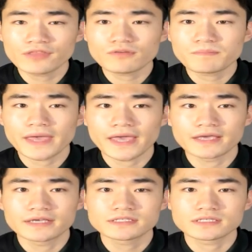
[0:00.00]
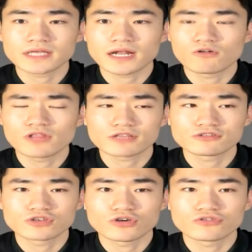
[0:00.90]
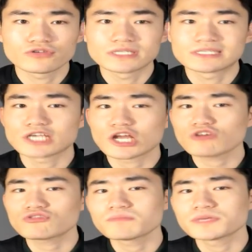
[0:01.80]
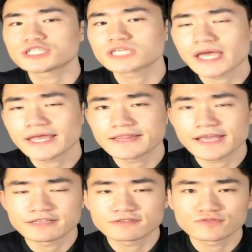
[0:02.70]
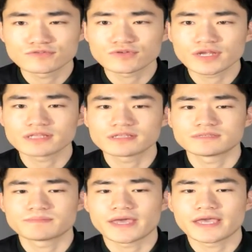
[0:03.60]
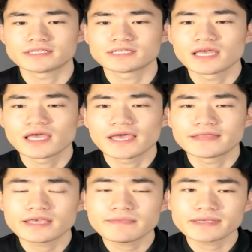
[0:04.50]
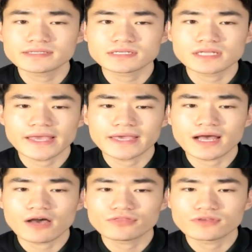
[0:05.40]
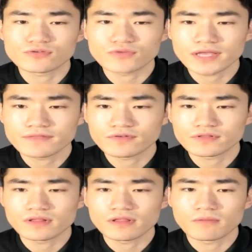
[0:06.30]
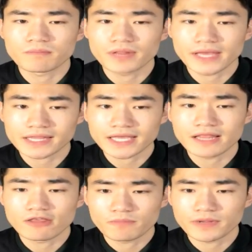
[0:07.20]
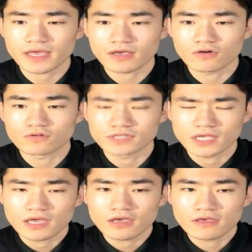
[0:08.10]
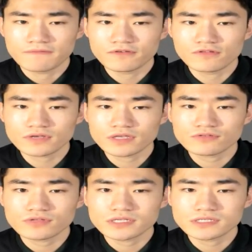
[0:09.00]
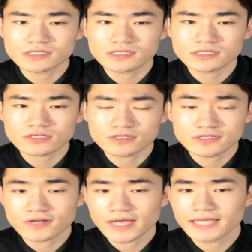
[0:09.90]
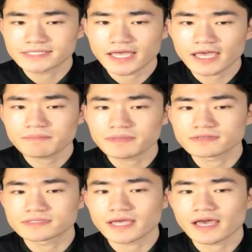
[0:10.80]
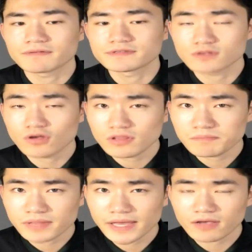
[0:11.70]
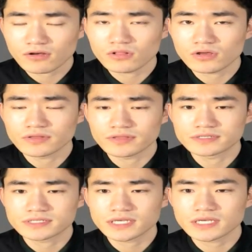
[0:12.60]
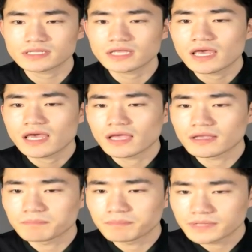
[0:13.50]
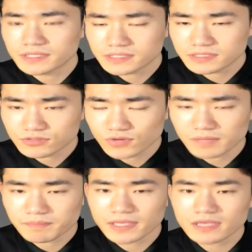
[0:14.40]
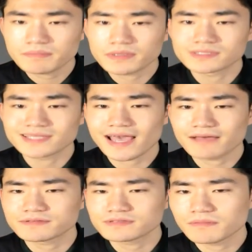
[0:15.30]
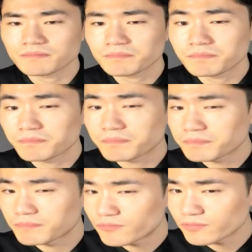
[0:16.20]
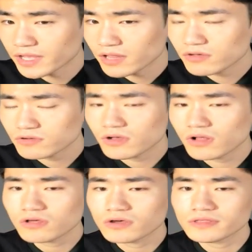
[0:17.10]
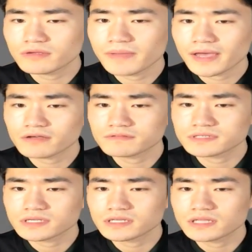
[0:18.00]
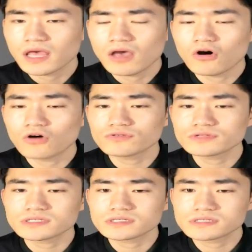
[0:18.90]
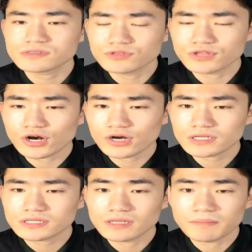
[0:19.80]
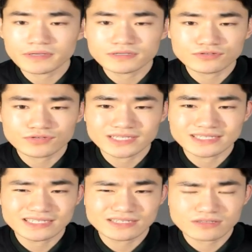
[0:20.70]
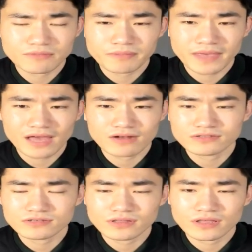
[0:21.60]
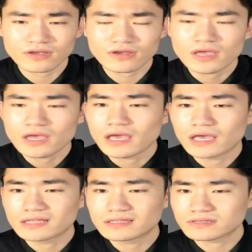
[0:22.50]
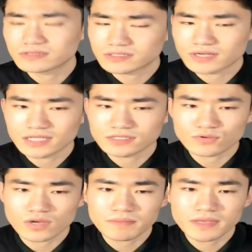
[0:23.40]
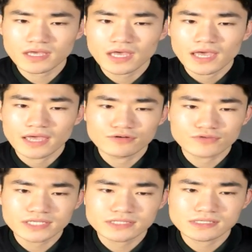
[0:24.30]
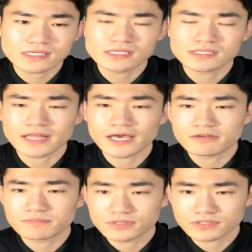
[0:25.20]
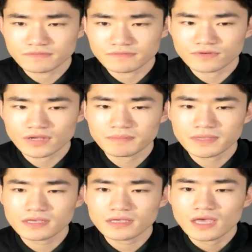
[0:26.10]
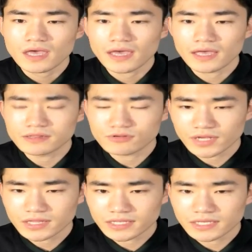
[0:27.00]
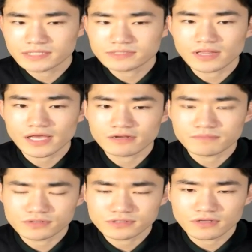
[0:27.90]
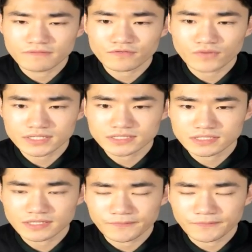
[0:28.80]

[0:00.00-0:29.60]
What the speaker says: page that I would like to show you is shout out to Misha and Dennis who created this page, and they basically lay out the grade for the Black Knight leopard geckos. If you look into this, this is considered as A because they have a solid black color on their skin, and this is grade B because they have some yellow color on their back of skin. Although this is still dark because you can see some patterns on there, it's considered as a grade B, and grade C is the lighter version of grade B, and grade D is the lighter version of grade C.